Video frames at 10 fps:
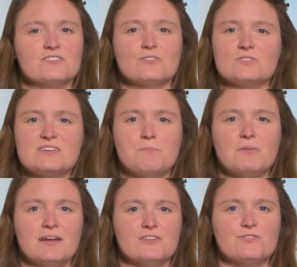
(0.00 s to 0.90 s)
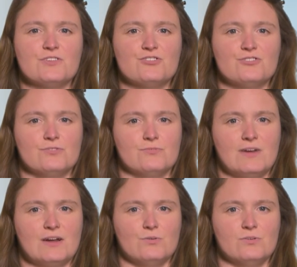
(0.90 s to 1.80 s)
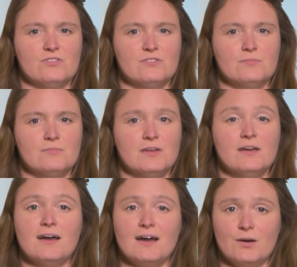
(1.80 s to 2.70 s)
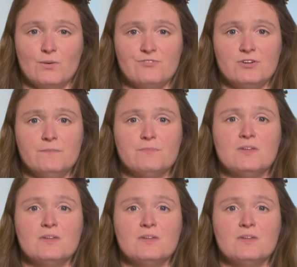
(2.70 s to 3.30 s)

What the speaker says: or templates for the student records. However,